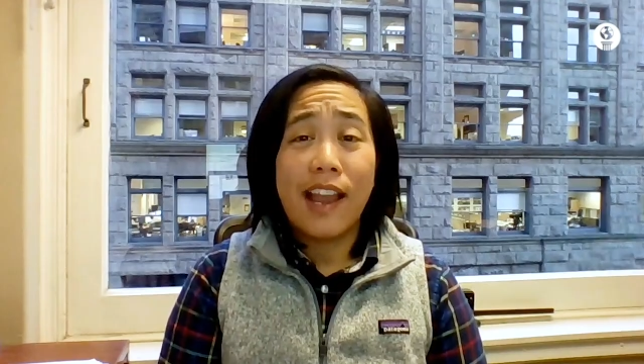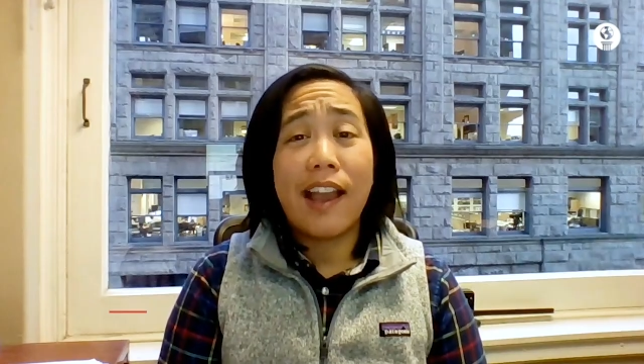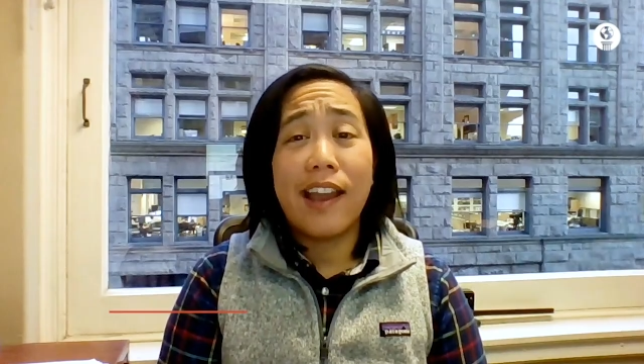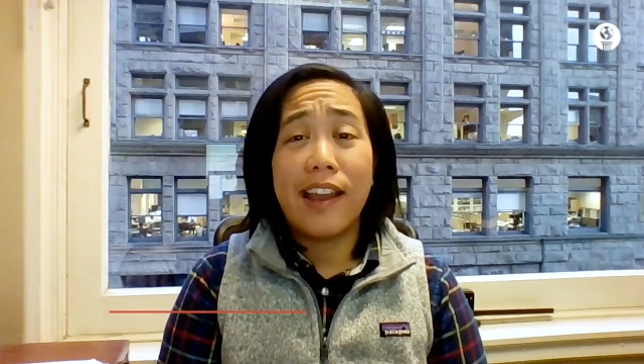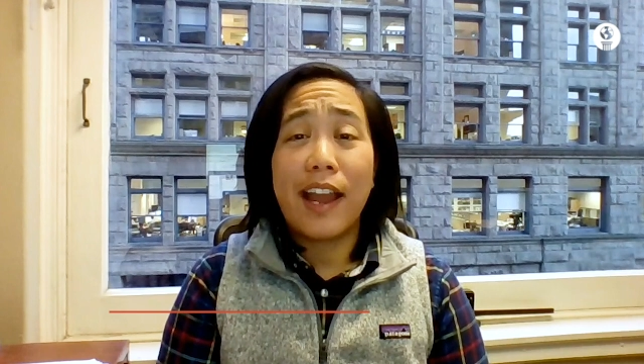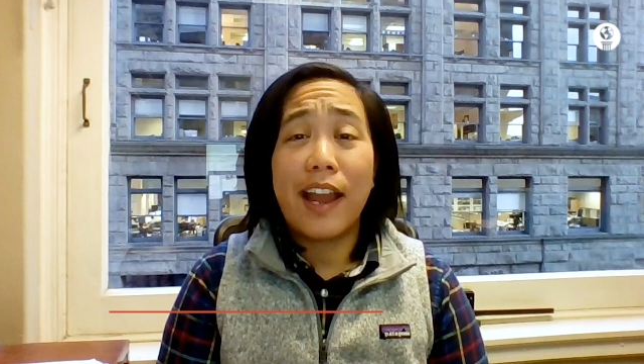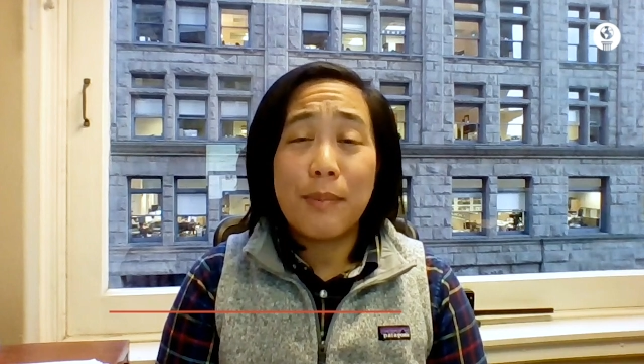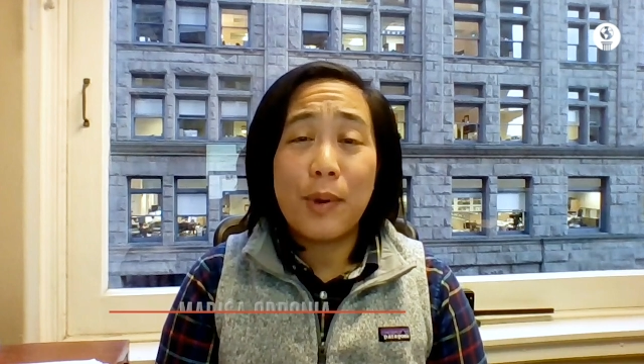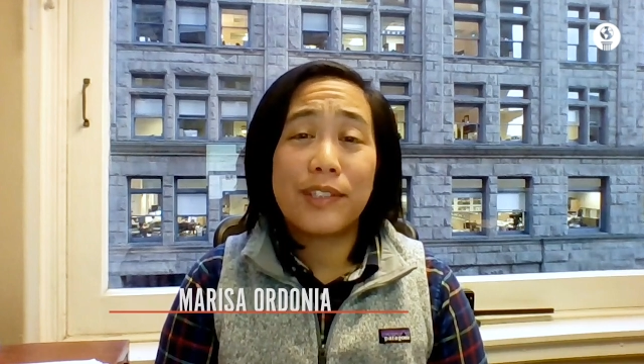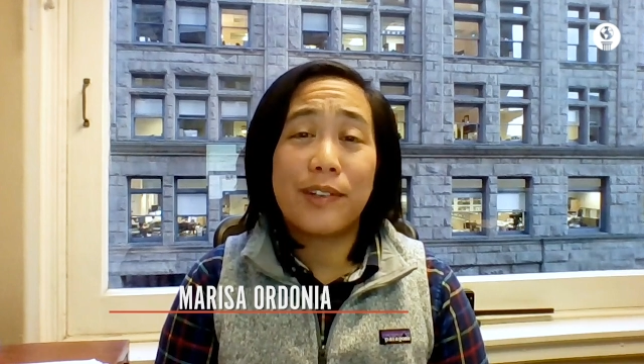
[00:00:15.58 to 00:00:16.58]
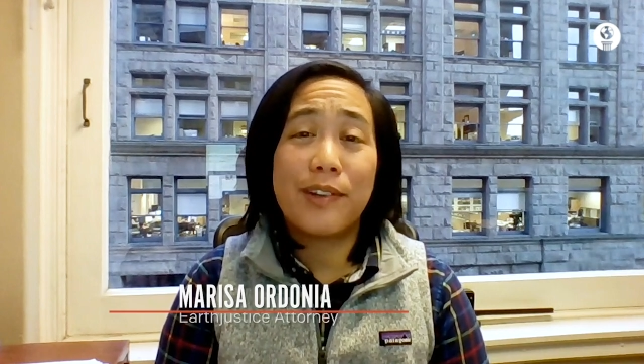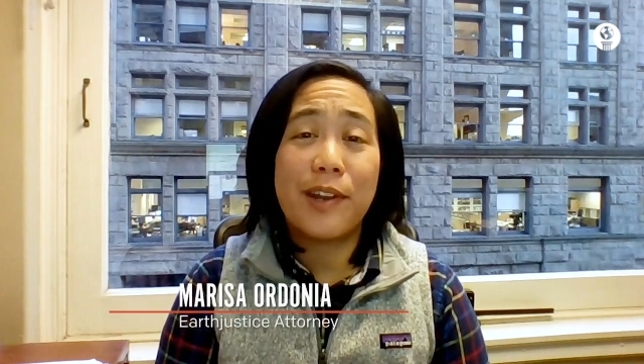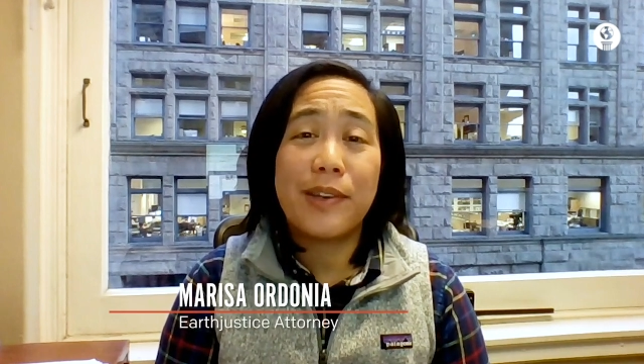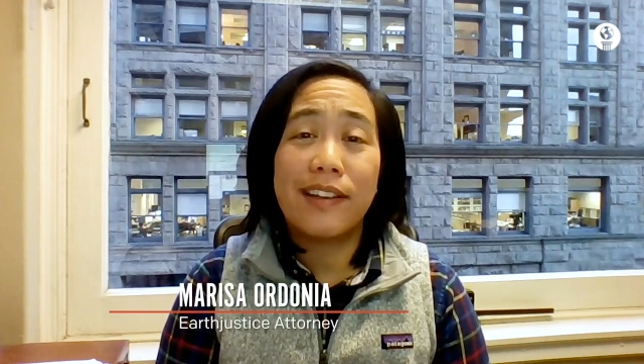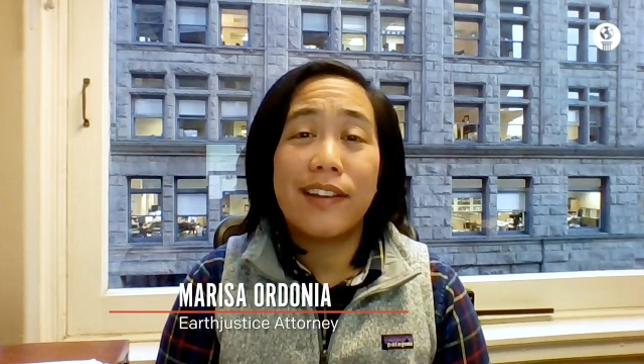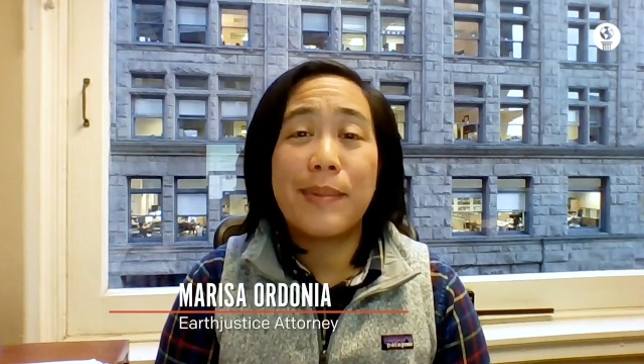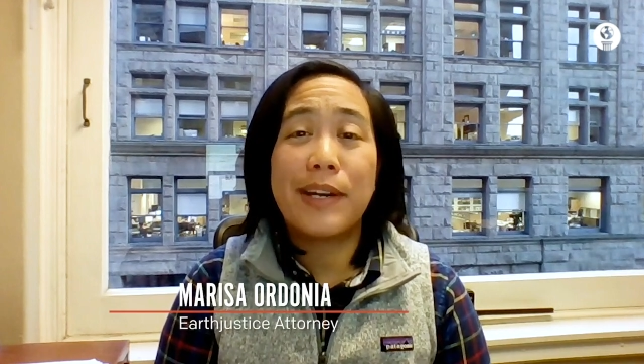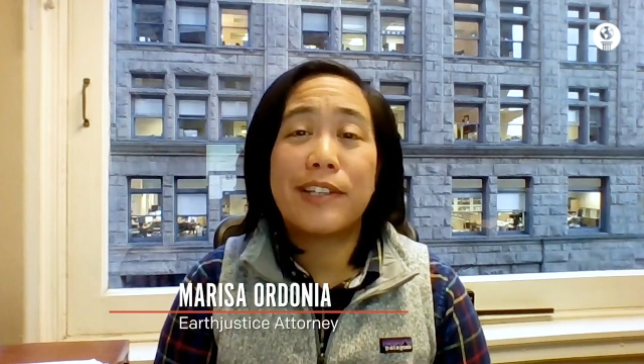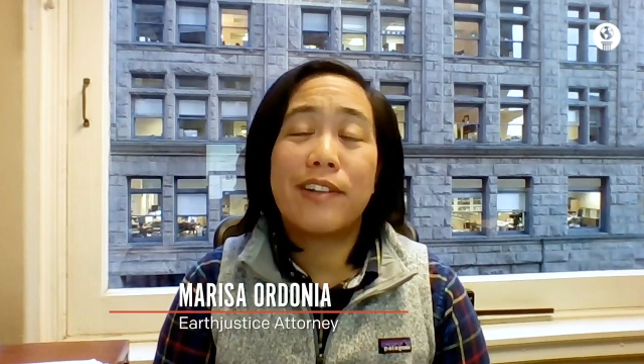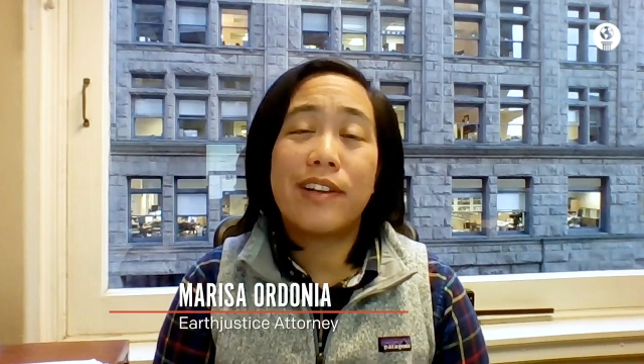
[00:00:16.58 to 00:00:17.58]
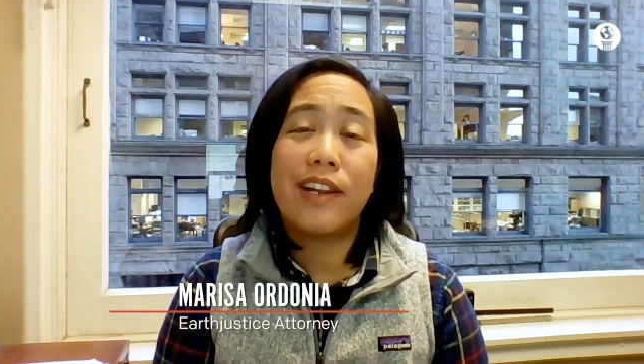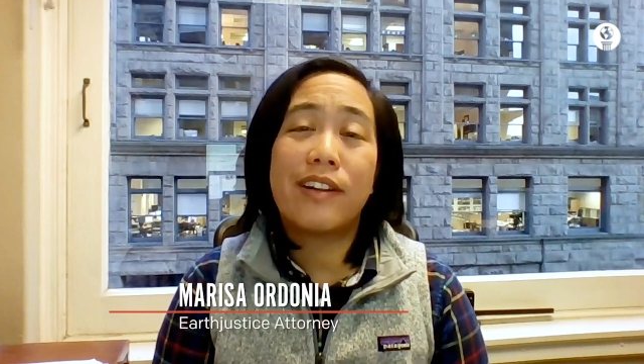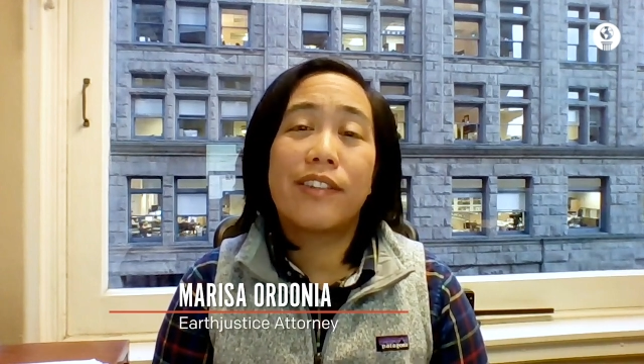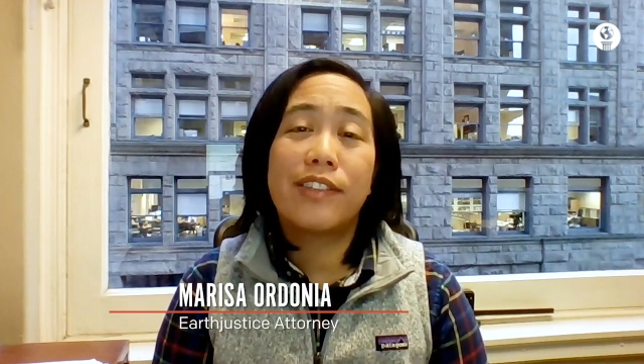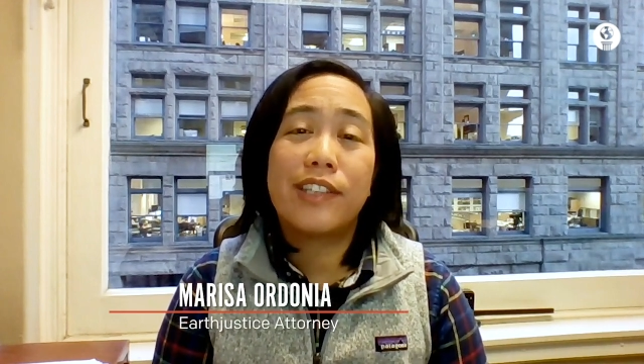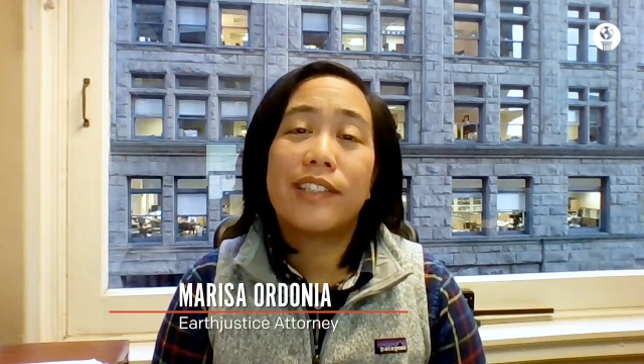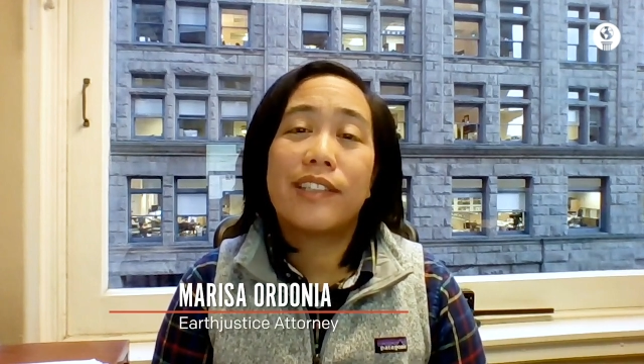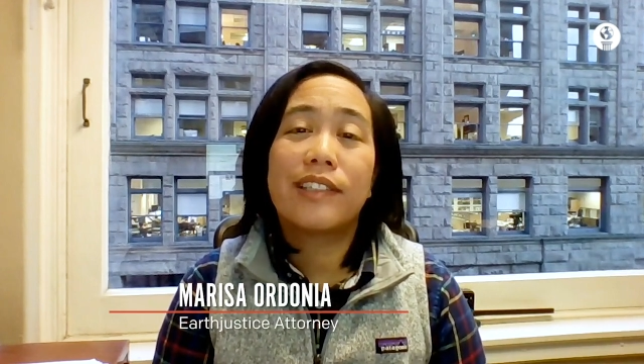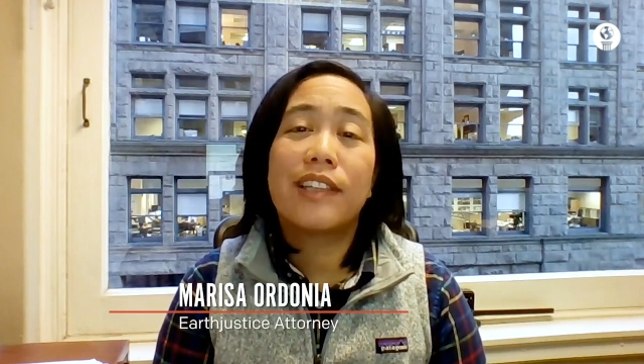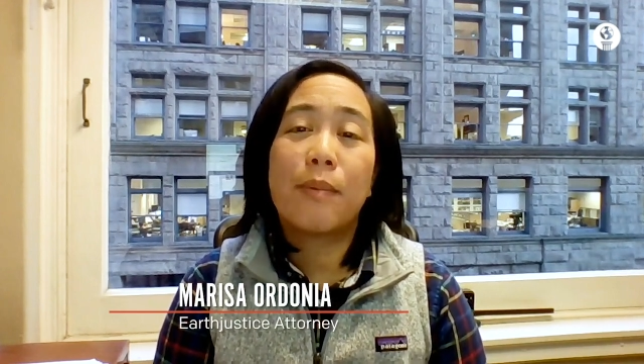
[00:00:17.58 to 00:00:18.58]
Hi, I'm Marisa Ordonia. I'm an attorney at Earth Justice,